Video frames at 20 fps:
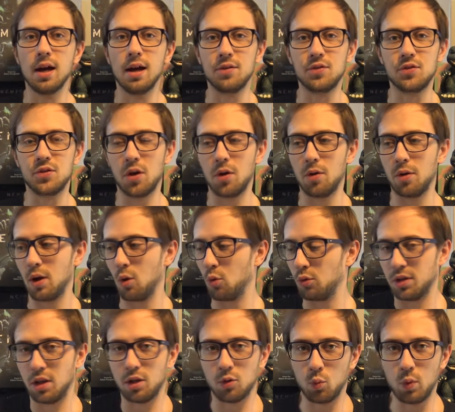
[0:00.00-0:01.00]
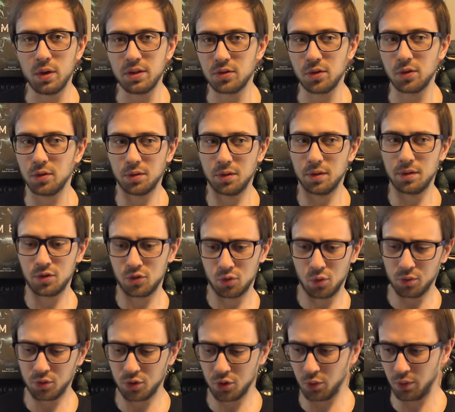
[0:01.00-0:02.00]
So, or then the winter and so
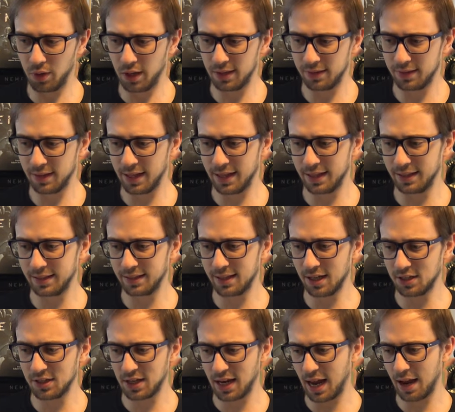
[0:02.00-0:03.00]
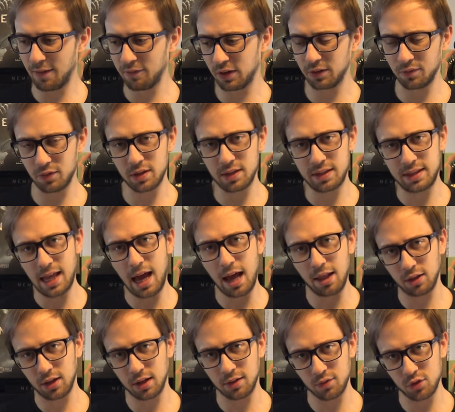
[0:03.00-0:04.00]
on. So it, it doesn't have kind of a,
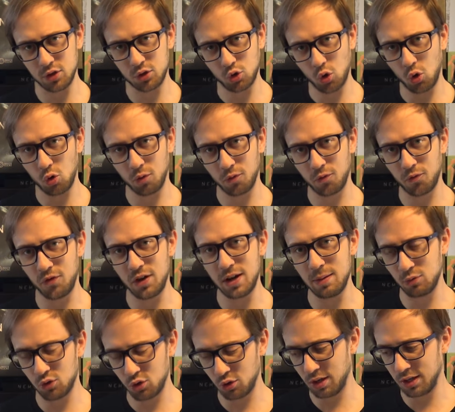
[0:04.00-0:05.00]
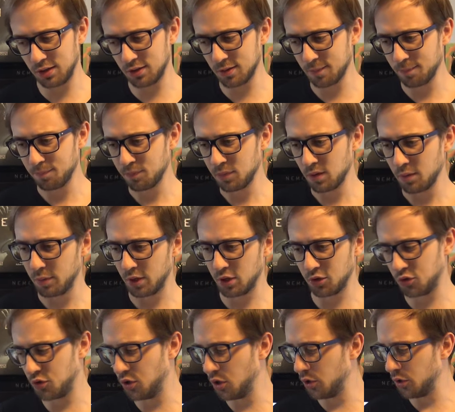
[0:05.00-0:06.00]
that kind of a strong theme to it.
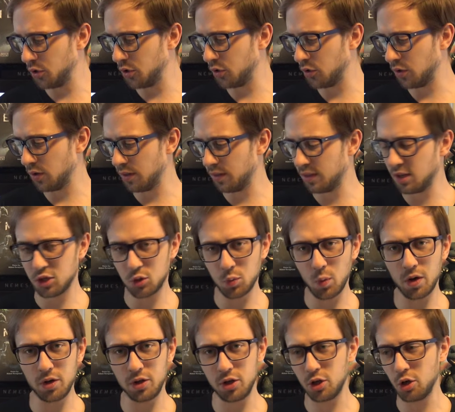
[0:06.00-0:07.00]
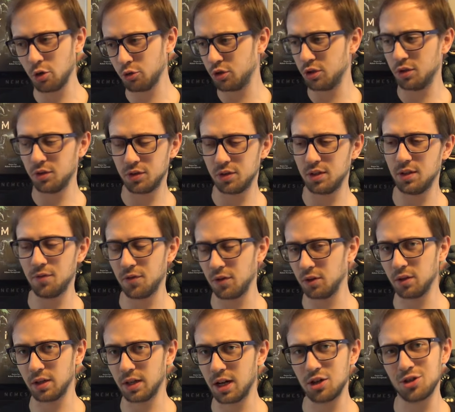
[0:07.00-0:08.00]
Because you, in this one, you go to these
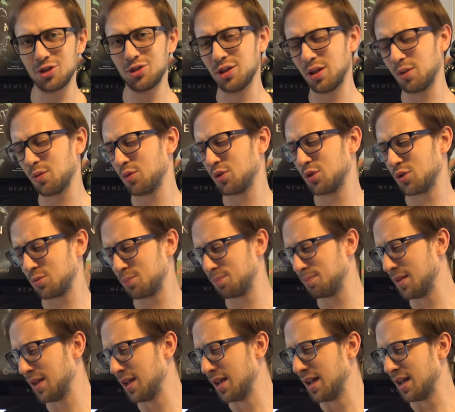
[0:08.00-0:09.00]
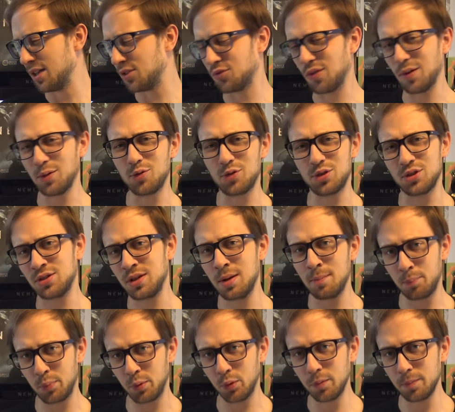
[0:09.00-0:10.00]
different locations. That there's, it's rather
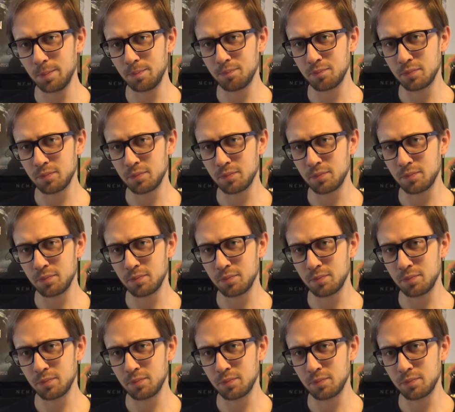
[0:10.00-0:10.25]
simple